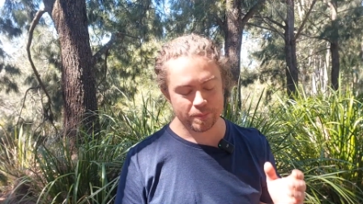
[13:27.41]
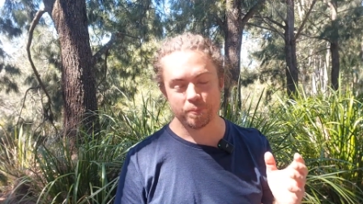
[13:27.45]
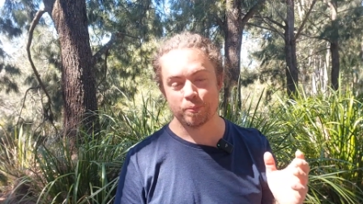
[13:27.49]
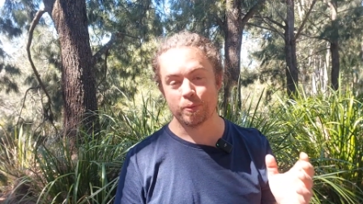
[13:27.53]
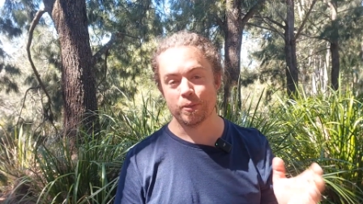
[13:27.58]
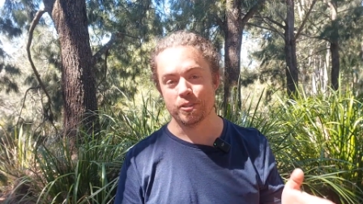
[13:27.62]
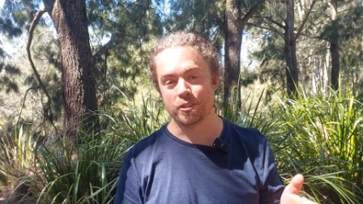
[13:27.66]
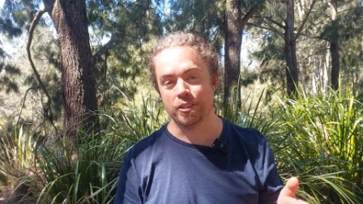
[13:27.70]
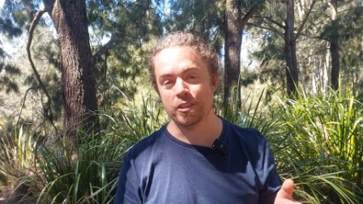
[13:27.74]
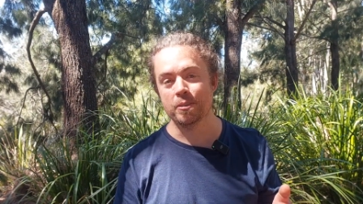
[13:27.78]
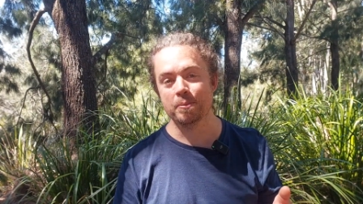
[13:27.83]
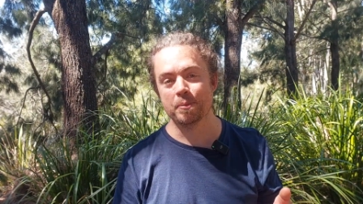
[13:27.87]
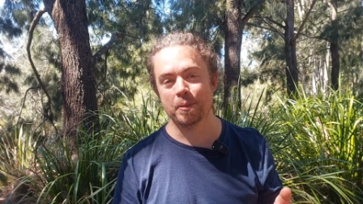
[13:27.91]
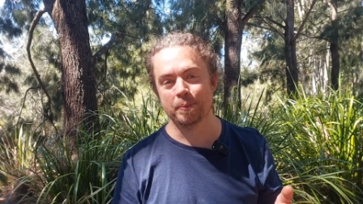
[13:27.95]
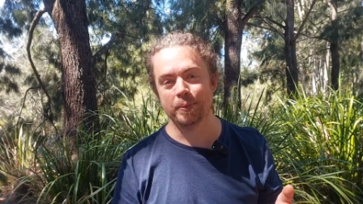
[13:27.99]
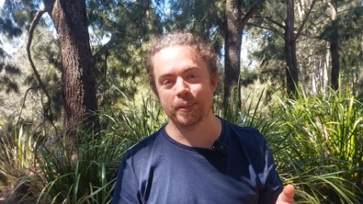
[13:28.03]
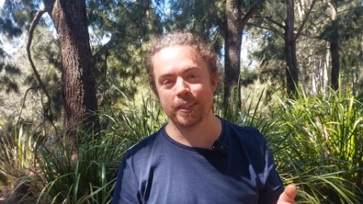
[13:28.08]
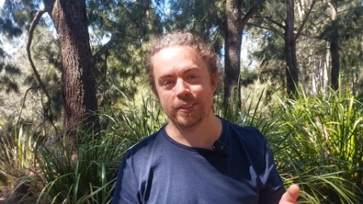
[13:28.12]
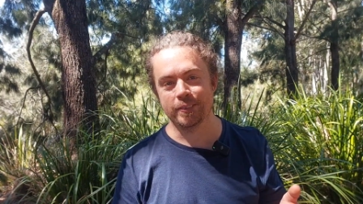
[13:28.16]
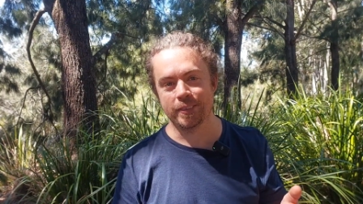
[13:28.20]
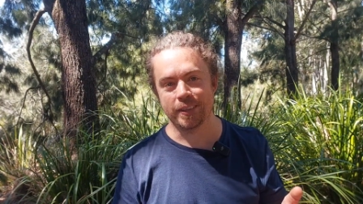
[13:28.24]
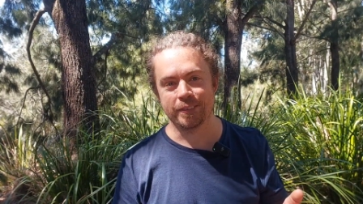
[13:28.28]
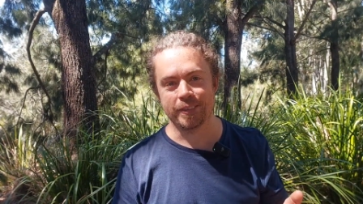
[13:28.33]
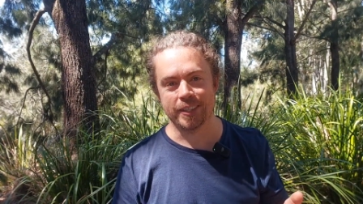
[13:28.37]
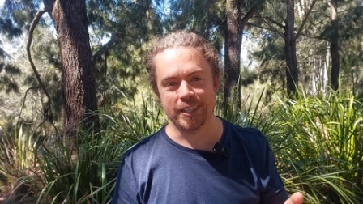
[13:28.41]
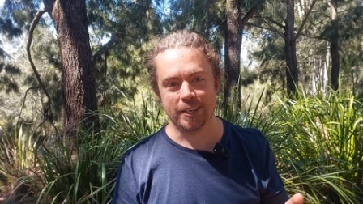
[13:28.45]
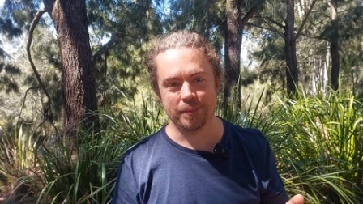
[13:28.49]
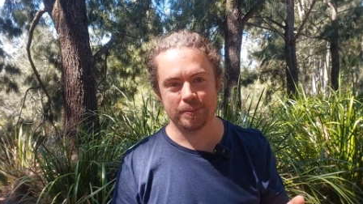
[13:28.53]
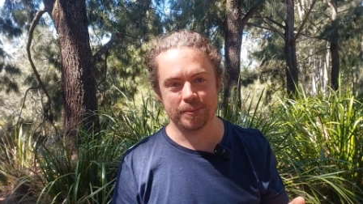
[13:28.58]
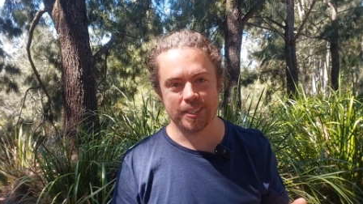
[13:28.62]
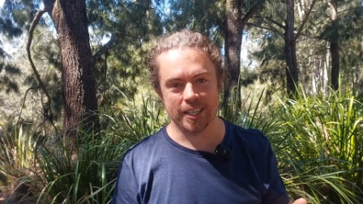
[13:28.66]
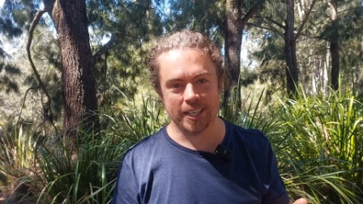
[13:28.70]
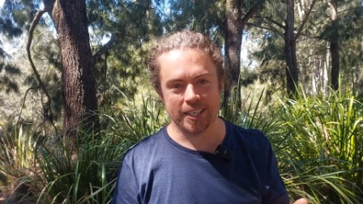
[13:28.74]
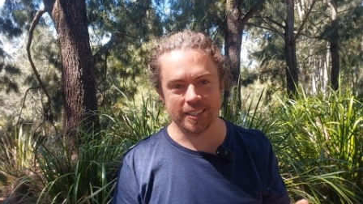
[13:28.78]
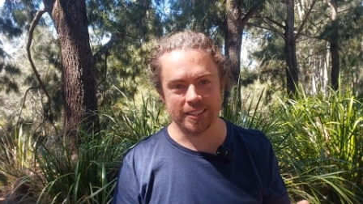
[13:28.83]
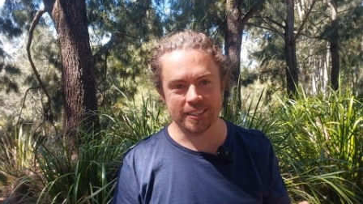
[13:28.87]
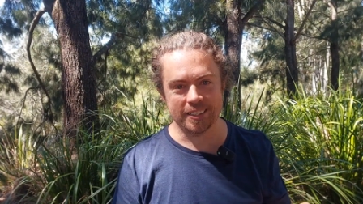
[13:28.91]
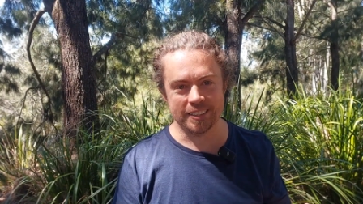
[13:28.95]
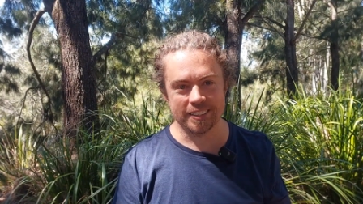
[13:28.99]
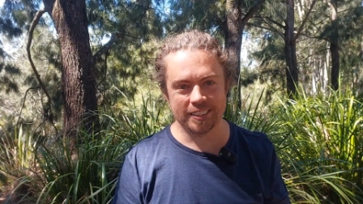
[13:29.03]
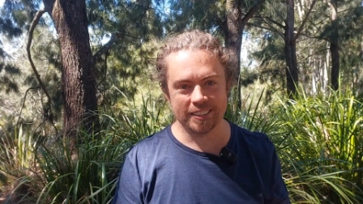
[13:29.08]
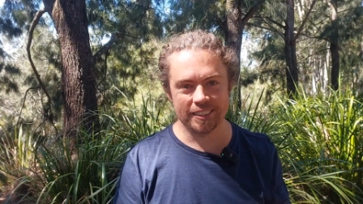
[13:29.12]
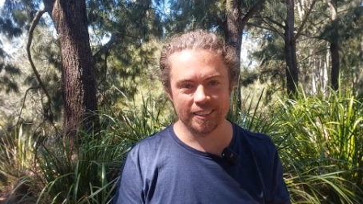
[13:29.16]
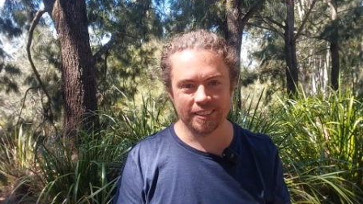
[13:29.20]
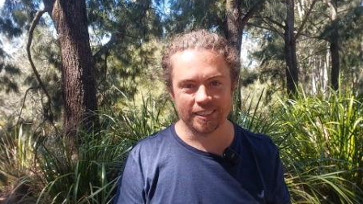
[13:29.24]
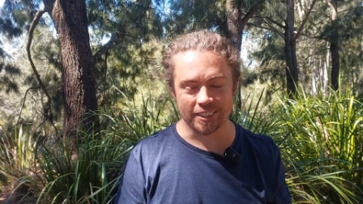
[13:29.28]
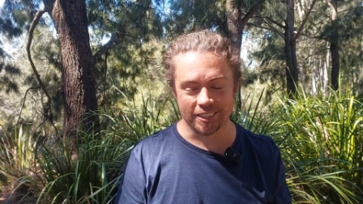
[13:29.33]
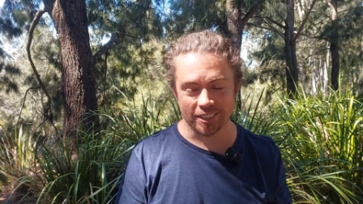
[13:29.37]
Presumably when we update
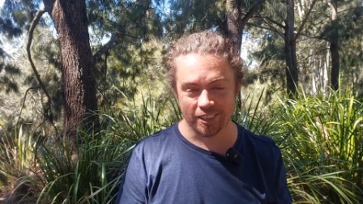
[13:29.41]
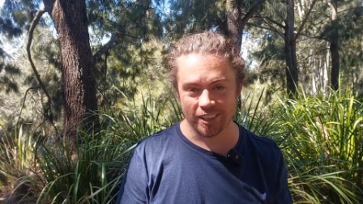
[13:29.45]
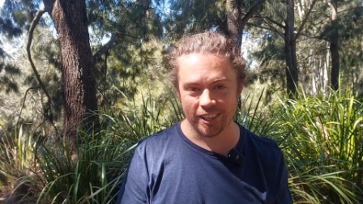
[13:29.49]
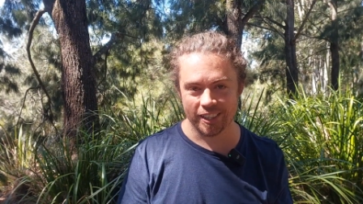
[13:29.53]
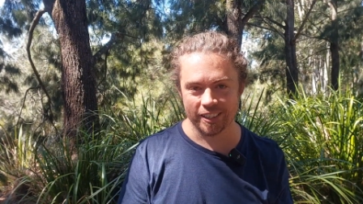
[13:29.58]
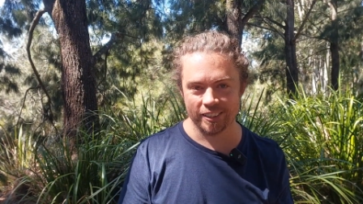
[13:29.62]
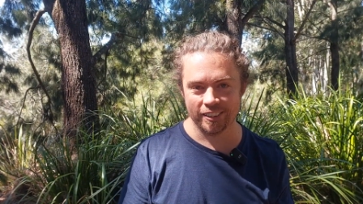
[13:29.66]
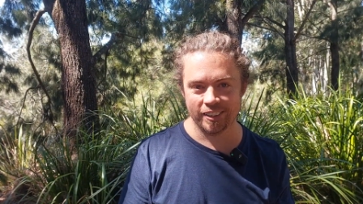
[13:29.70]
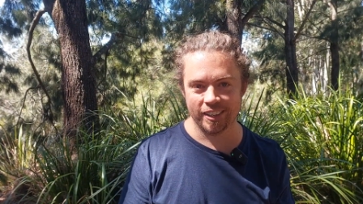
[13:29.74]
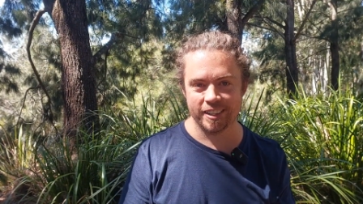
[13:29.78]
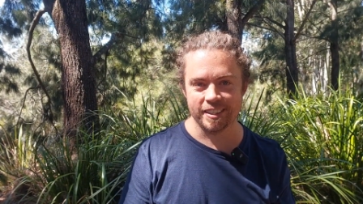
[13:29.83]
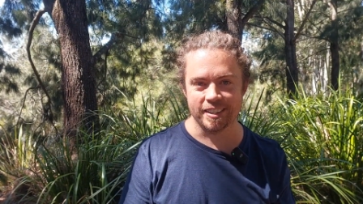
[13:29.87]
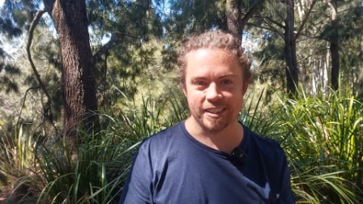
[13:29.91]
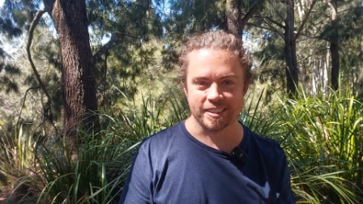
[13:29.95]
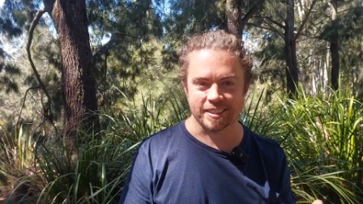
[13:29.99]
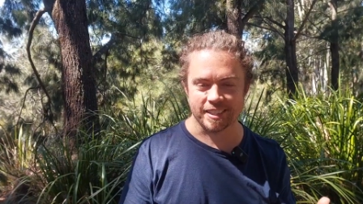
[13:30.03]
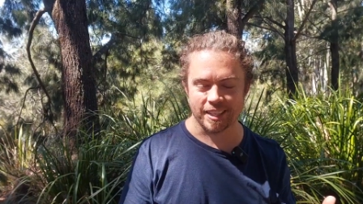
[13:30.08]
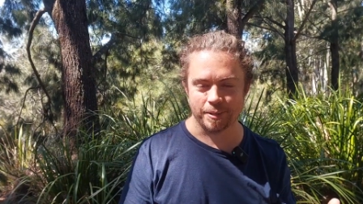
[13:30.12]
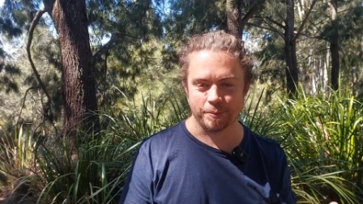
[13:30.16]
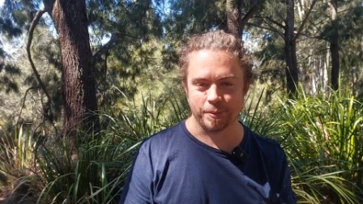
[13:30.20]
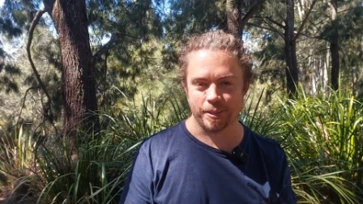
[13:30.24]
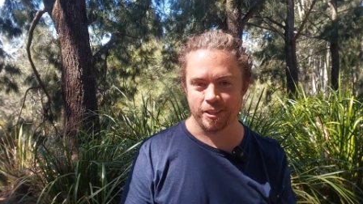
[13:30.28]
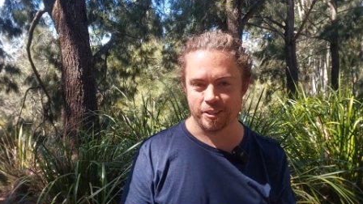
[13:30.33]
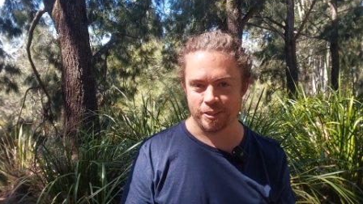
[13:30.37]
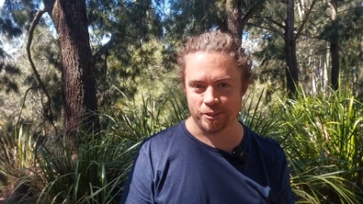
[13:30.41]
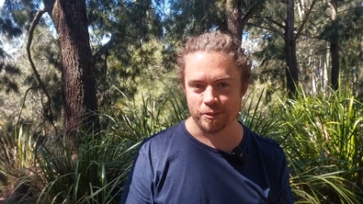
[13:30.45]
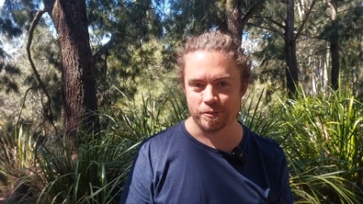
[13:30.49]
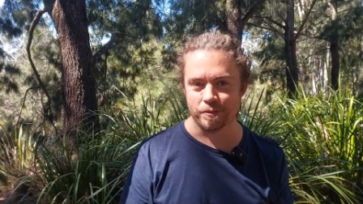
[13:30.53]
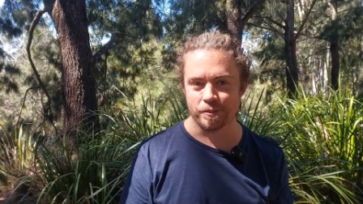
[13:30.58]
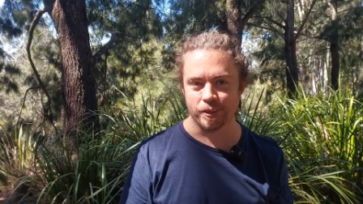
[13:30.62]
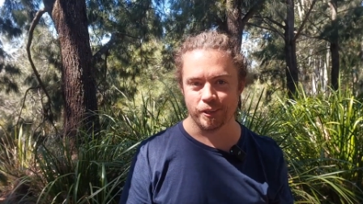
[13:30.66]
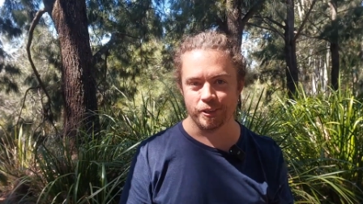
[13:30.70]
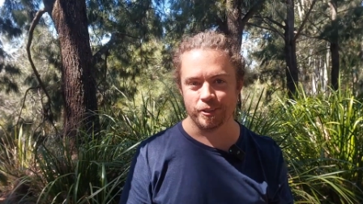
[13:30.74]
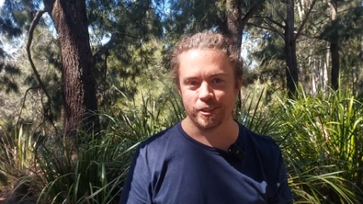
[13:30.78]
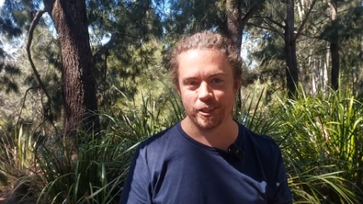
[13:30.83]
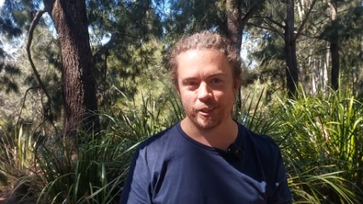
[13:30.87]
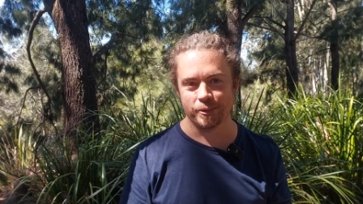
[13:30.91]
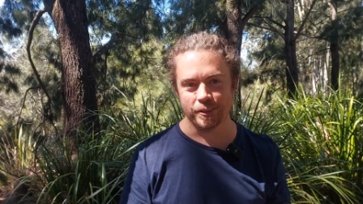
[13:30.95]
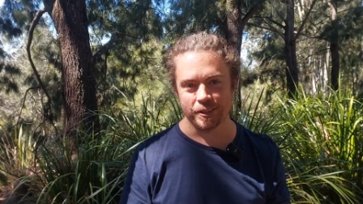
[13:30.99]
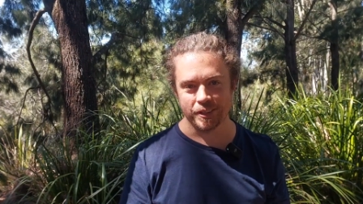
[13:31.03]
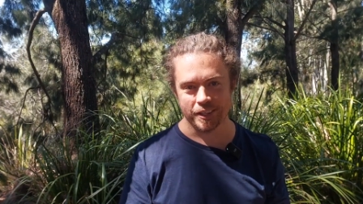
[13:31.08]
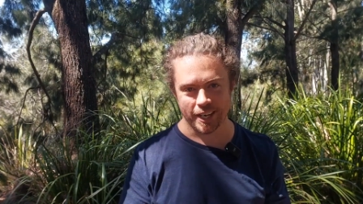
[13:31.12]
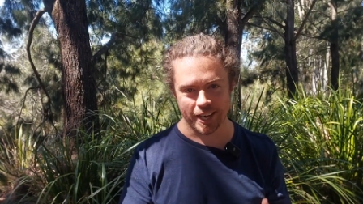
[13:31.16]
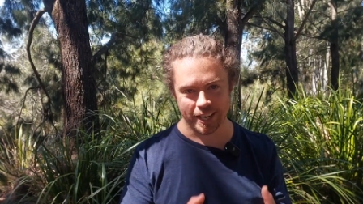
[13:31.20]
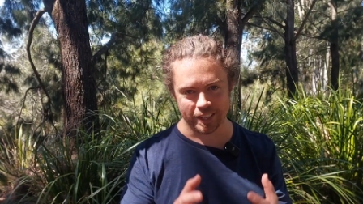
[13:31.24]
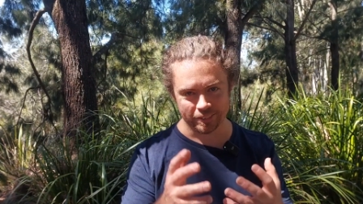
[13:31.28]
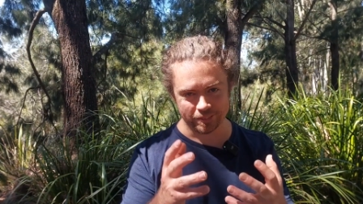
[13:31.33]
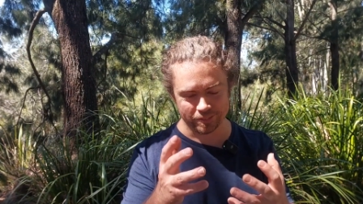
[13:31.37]
the guideline, there's going to be a new photo
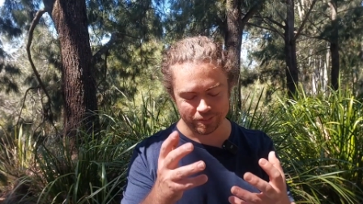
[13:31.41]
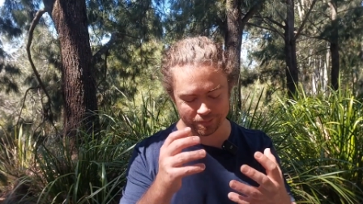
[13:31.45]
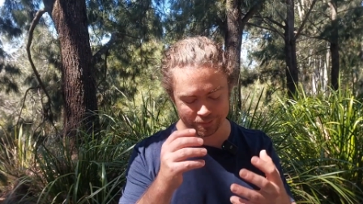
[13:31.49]
and that